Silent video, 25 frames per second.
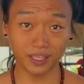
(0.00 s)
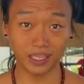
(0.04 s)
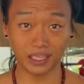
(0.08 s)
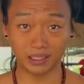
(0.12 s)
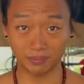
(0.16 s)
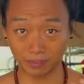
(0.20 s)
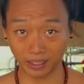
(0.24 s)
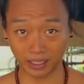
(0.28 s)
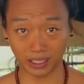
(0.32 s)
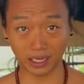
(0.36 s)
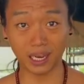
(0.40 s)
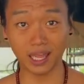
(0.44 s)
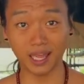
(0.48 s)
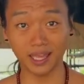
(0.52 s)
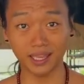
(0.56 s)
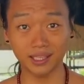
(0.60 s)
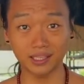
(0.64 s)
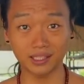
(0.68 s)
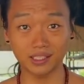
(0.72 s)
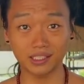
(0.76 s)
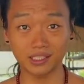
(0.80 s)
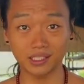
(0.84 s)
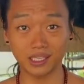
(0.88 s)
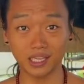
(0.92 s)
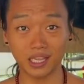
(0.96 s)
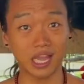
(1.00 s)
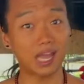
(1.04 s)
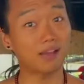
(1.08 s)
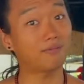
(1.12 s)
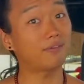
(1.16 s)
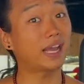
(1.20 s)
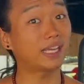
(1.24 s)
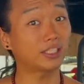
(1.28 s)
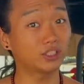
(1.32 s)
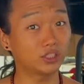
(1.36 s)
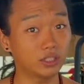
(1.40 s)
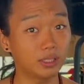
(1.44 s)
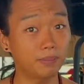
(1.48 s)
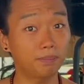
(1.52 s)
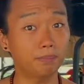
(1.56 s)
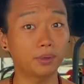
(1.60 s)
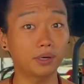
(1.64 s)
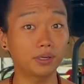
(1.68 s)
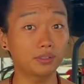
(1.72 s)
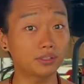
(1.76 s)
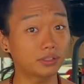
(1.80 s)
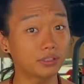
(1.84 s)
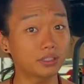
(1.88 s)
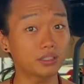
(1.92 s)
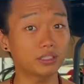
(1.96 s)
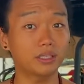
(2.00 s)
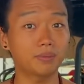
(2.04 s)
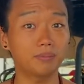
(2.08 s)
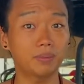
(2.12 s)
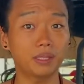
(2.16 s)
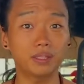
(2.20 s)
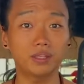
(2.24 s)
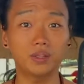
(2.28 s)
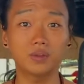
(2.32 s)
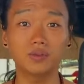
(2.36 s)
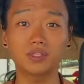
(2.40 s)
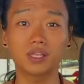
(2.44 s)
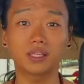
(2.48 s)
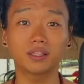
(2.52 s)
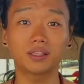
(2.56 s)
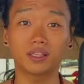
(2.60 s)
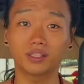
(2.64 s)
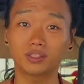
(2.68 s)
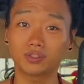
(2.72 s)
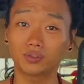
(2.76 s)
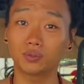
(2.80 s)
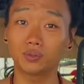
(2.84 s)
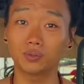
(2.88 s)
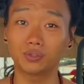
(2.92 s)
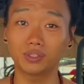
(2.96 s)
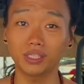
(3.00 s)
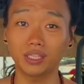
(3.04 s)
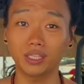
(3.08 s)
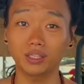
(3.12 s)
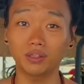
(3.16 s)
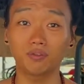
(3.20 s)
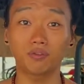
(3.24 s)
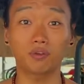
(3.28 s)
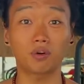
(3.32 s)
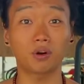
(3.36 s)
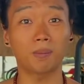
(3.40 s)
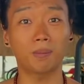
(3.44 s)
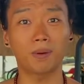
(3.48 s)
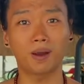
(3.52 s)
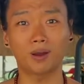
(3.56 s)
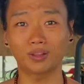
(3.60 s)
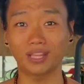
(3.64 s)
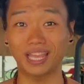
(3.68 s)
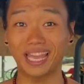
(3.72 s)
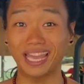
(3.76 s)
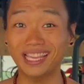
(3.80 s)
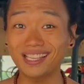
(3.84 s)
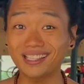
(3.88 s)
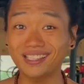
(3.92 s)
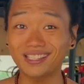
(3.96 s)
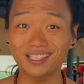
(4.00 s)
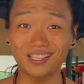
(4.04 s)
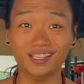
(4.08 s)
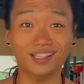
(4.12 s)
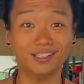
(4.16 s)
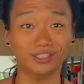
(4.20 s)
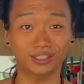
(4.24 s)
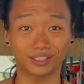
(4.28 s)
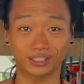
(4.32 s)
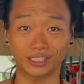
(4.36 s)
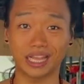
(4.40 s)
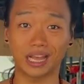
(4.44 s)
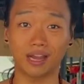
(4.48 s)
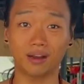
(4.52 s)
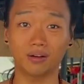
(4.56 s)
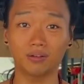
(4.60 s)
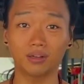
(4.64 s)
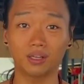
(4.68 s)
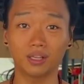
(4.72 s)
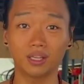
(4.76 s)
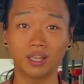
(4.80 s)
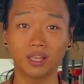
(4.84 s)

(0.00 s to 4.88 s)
and my clients, I've actually personally been using this routine for about 8 years now.